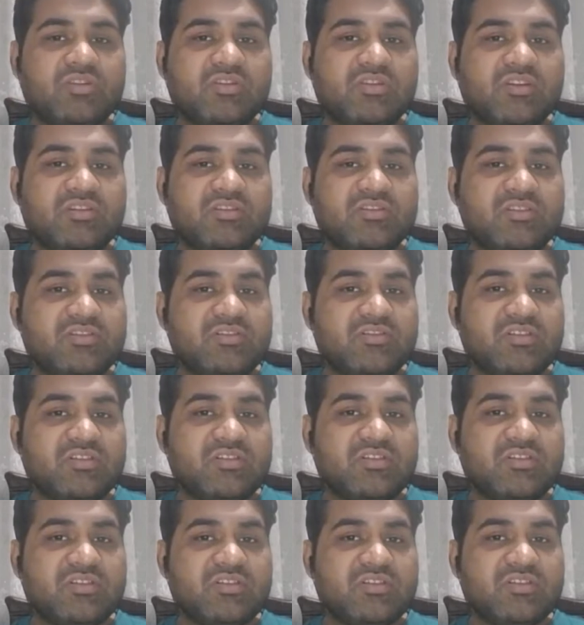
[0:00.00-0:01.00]

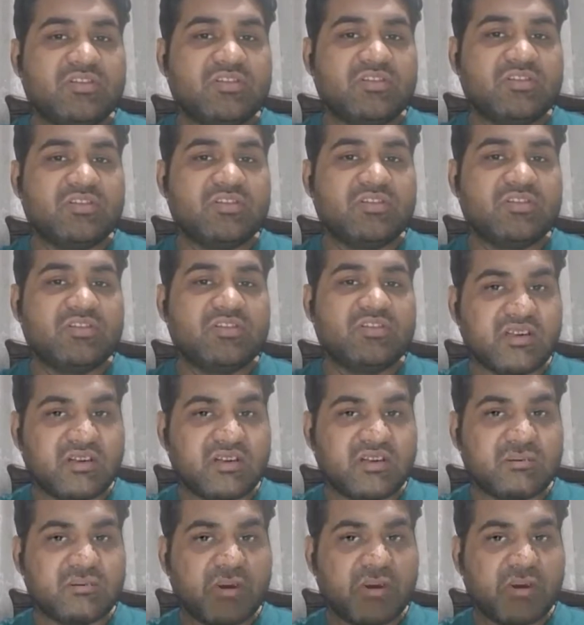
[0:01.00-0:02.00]
necessarily know each other,
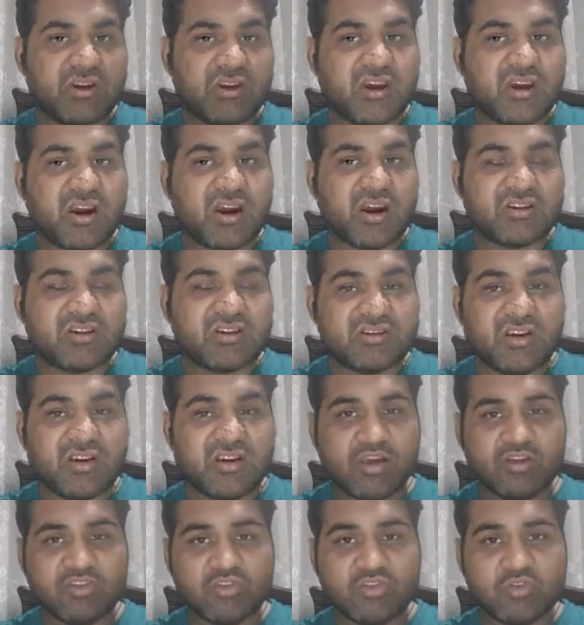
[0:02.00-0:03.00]
but they are still
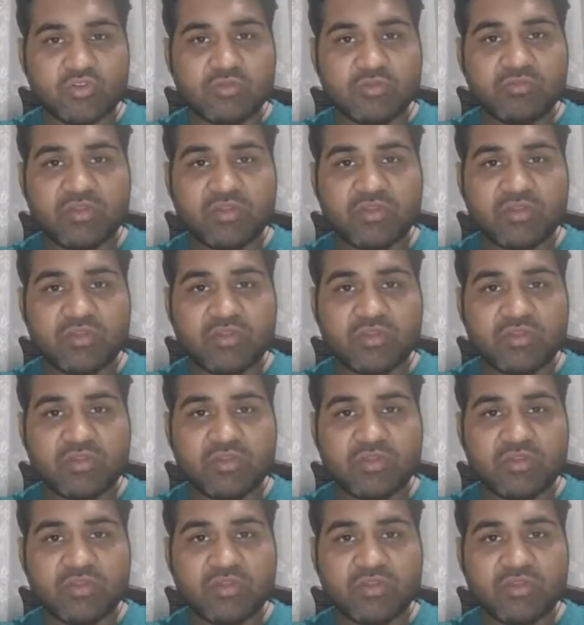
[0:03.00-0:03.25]
a group.